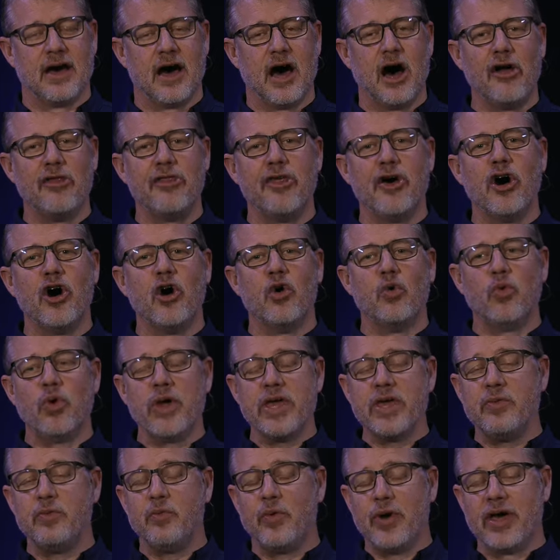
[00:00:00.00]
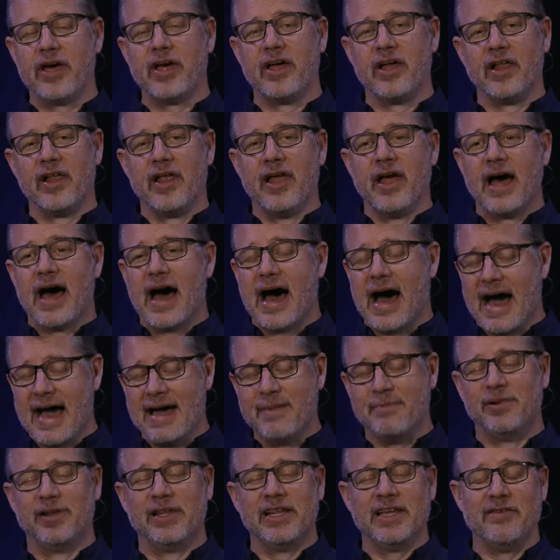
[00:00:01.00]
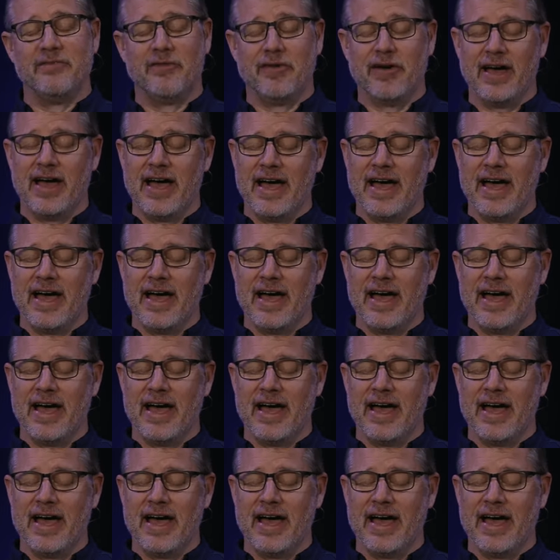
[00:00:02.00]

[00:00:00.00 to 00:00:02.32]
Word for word: Although we will, I believe,